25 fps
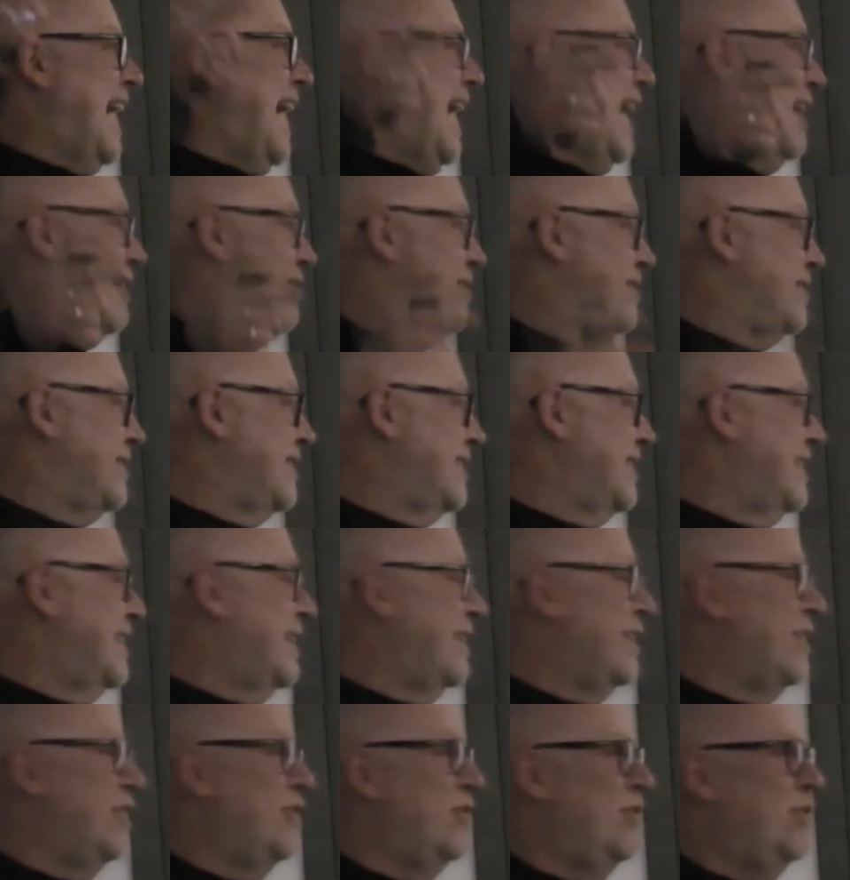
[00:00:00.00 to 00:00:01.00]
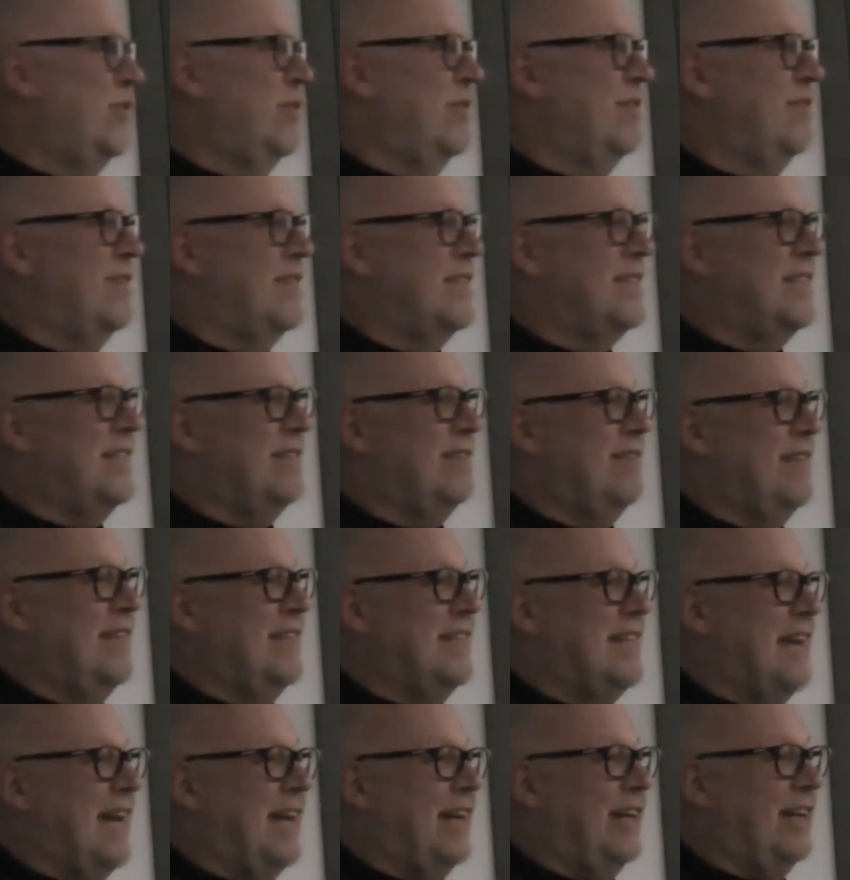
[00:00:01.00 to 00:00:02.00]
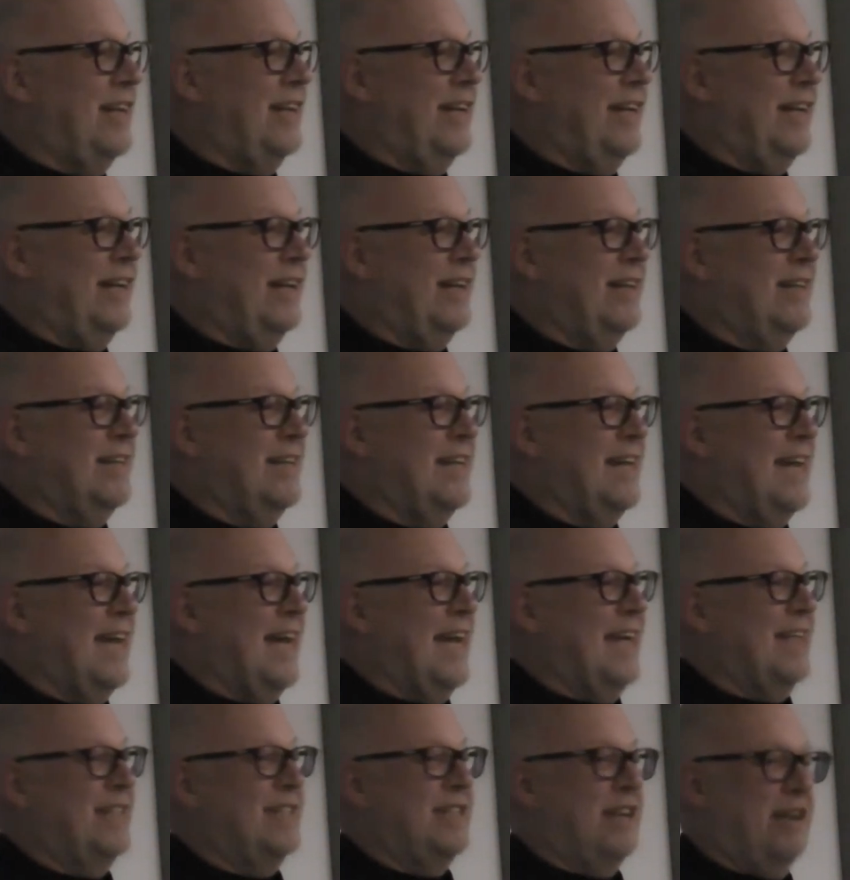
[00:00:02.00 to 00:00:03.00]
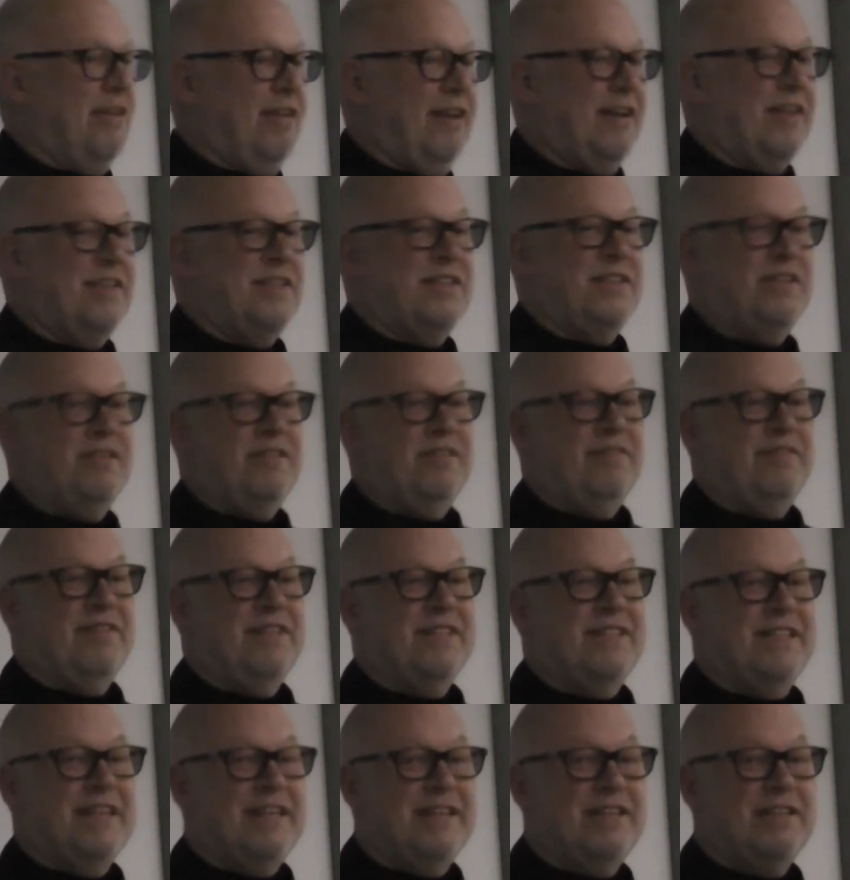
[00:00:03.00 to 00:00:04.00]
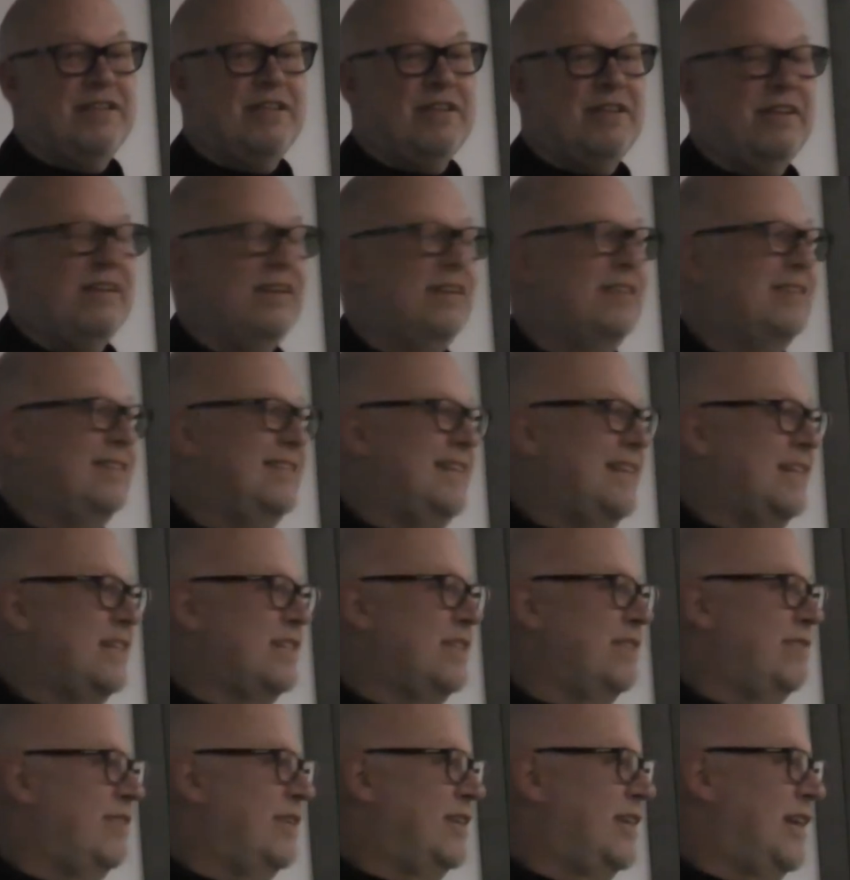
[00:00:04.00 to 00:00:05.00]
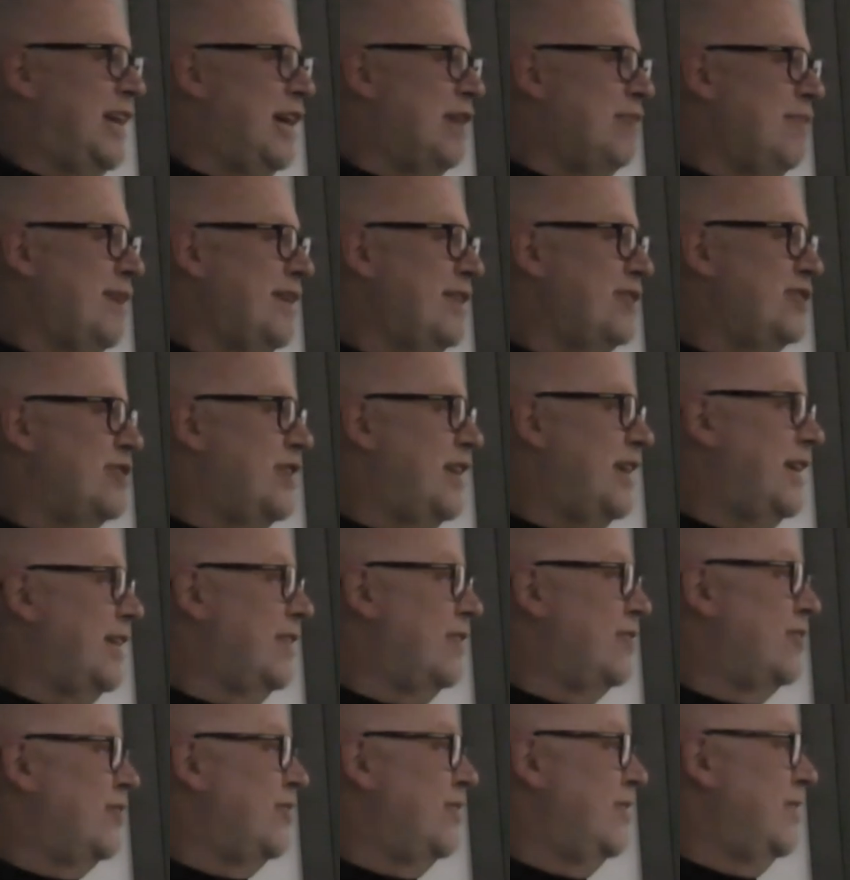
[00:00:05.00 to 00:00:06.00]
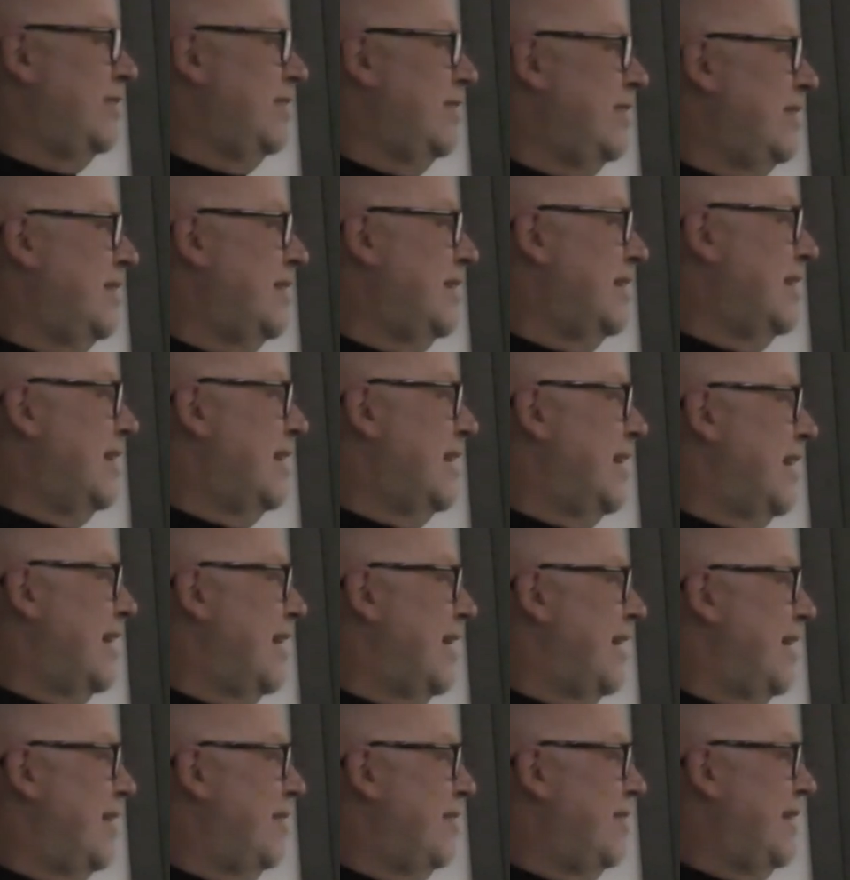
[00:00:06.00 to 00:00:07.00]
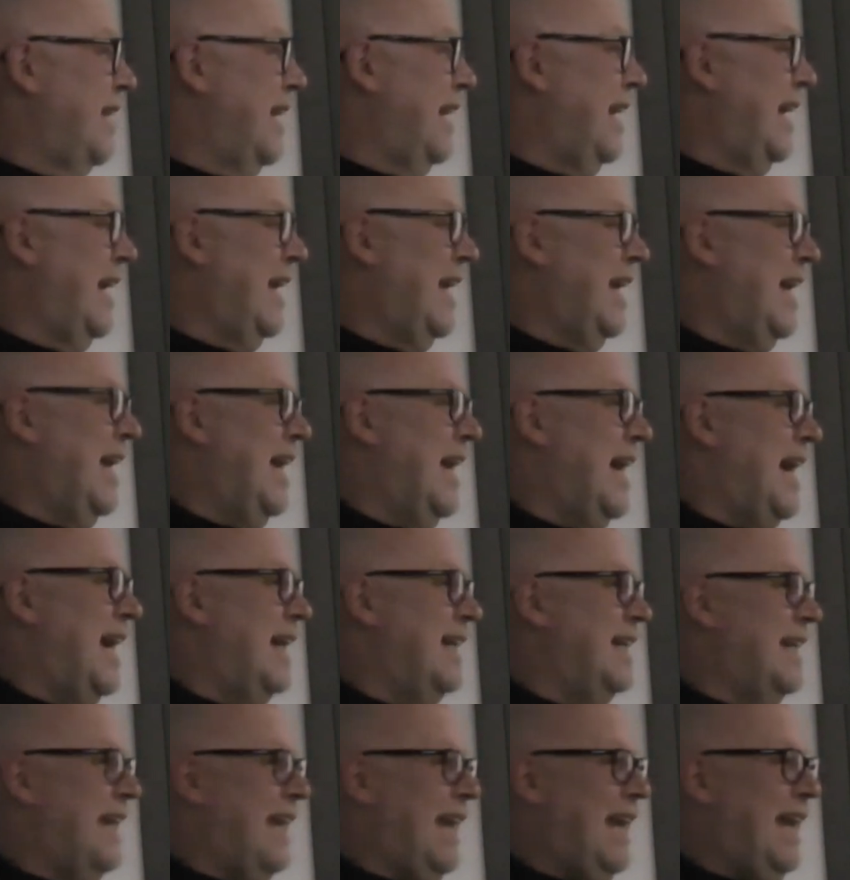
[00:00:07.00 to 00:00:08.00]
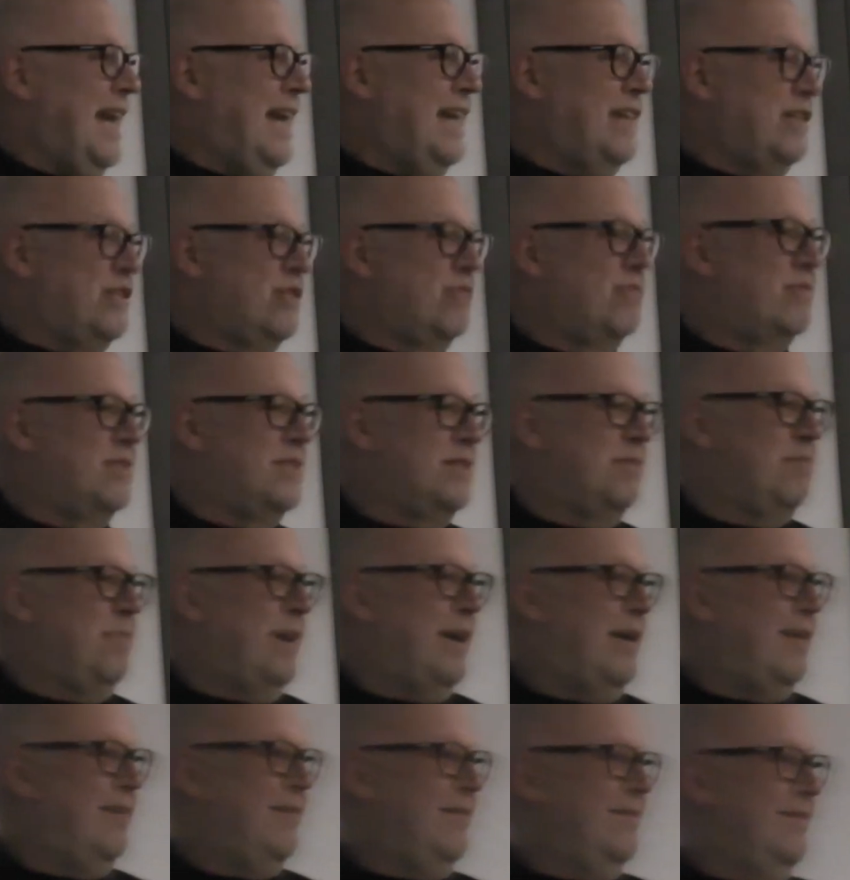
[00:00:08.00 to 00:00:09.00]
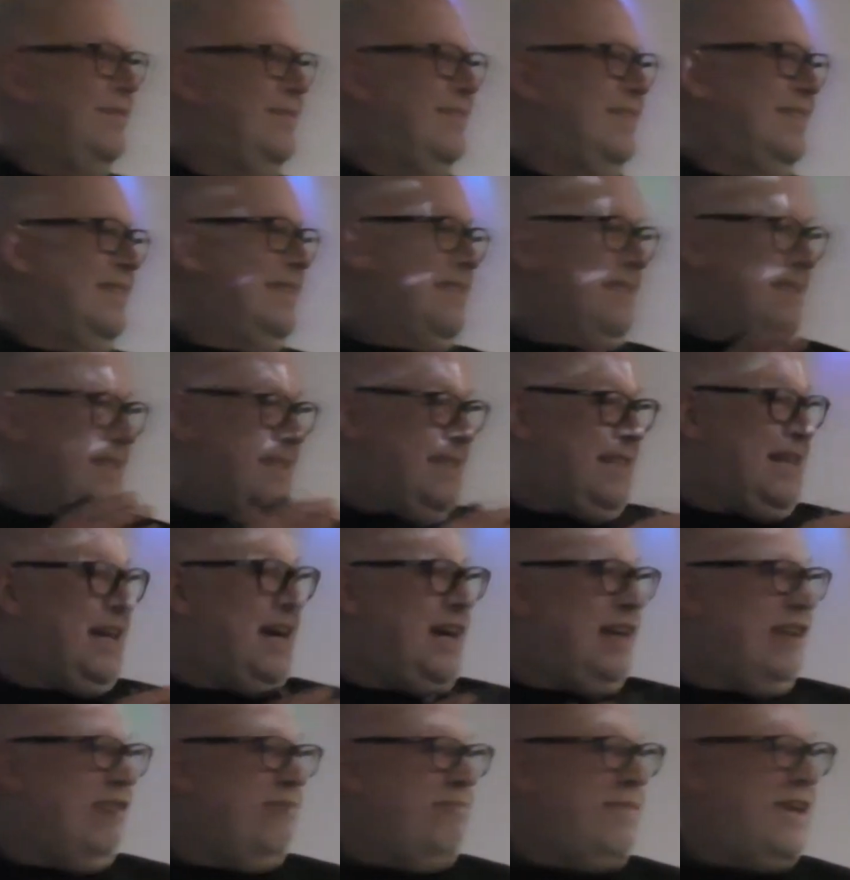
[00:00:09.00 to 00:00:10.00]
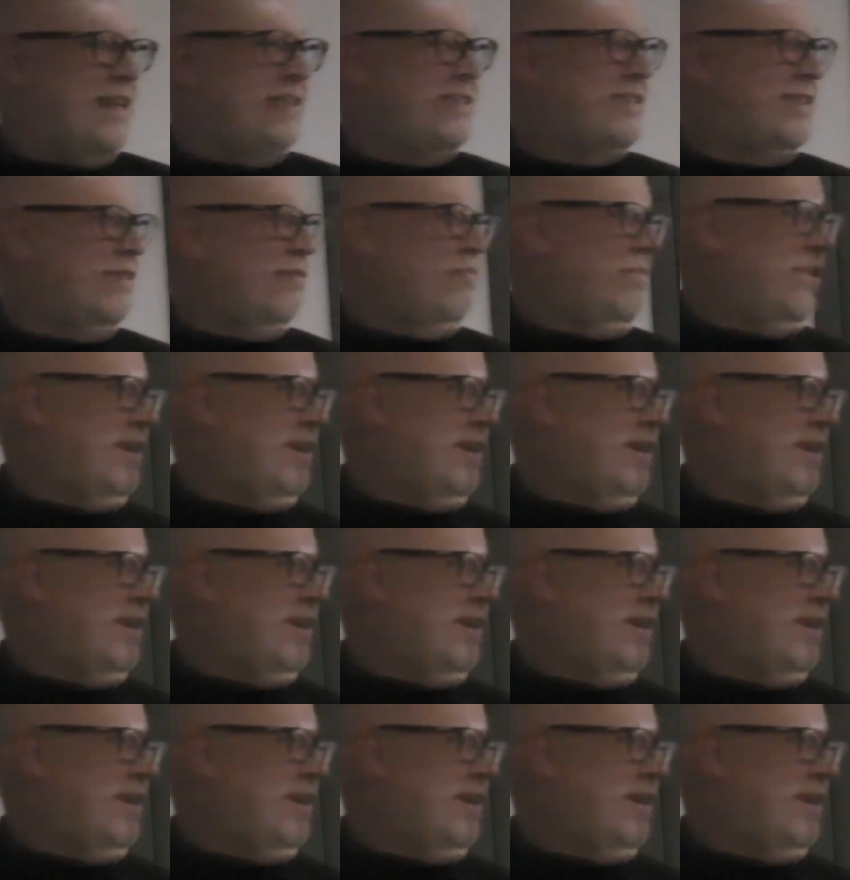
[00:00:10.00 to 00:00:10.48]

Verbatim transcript: and University of East Anglia. It's director of the Tyndall Centre for Climate Change. Okay? And he talks about the kind of mess that